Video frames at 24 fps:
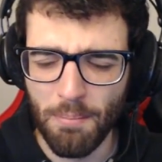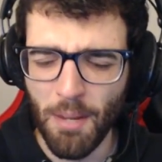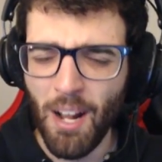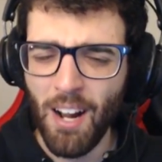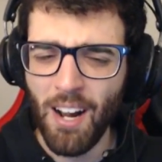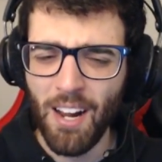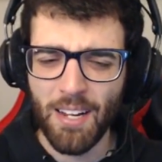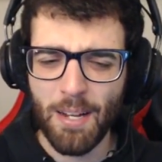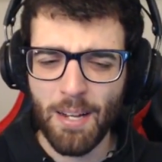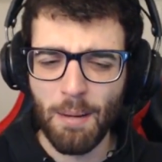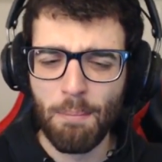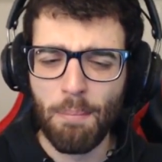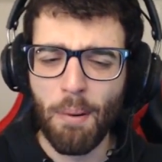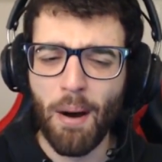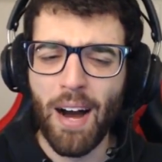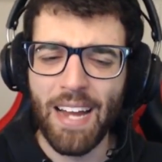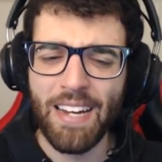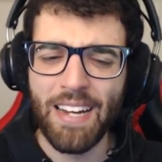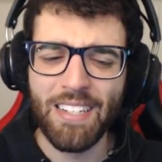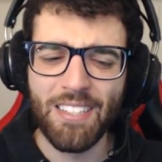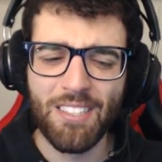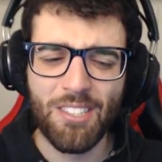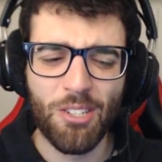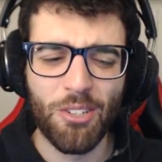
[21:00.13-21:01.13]

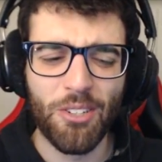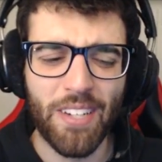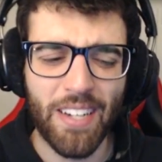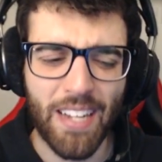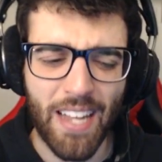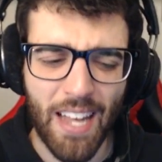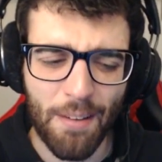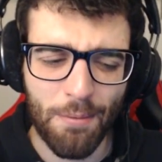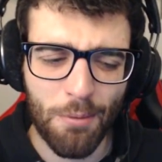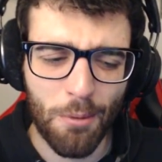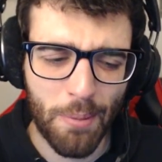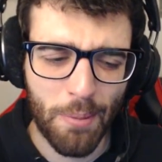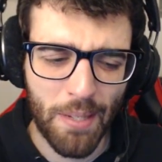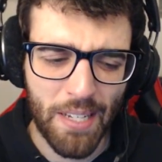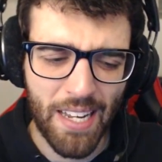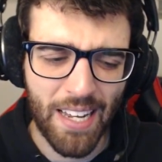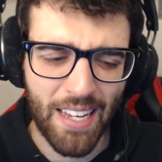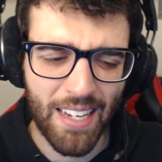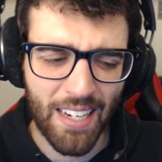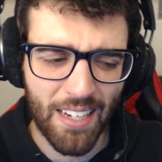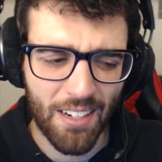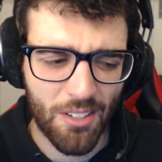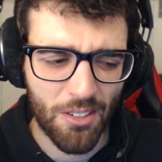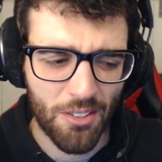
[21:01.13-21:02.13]
combined the two together, but yeah,
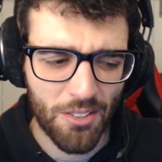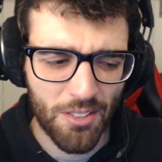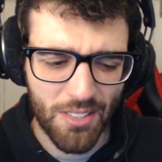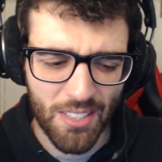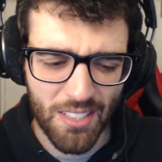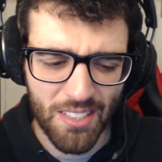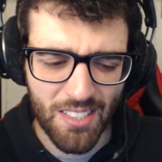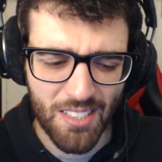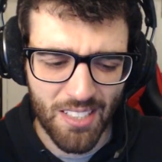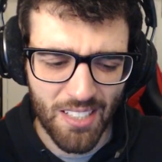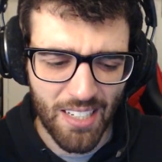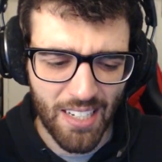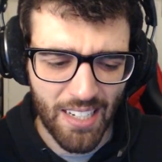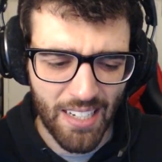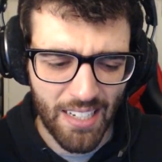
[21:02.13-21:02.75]
that goes into the E